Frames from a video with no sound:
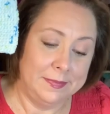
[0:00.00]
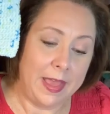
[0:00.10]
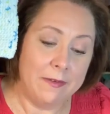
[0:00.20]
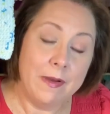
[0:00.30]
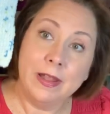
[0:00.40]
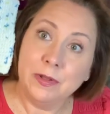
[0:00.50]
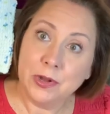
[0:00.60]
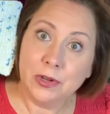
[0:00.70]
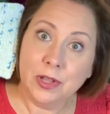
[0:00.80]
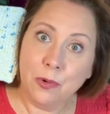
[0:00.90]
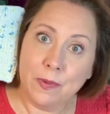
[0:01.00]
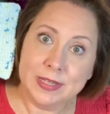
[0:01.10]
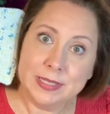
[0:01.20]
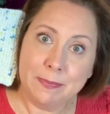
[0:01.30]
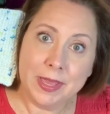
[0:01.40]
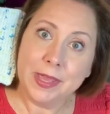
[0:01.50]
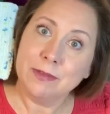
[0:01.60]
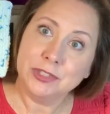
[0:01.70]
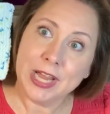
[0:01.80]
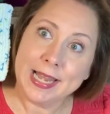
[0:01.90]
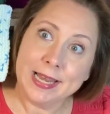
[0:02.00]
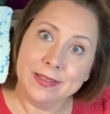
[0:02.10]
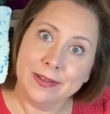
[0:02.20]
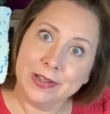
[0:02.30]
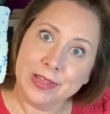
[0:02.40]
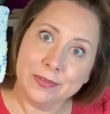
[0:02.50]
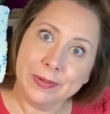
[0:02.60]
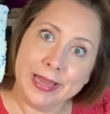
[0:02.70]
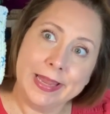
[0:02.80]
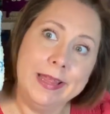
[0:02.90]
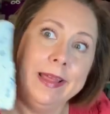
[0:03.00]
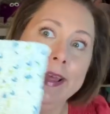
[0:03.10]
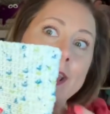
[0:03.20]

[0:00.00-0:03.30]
I followed her little recipe of chaining 33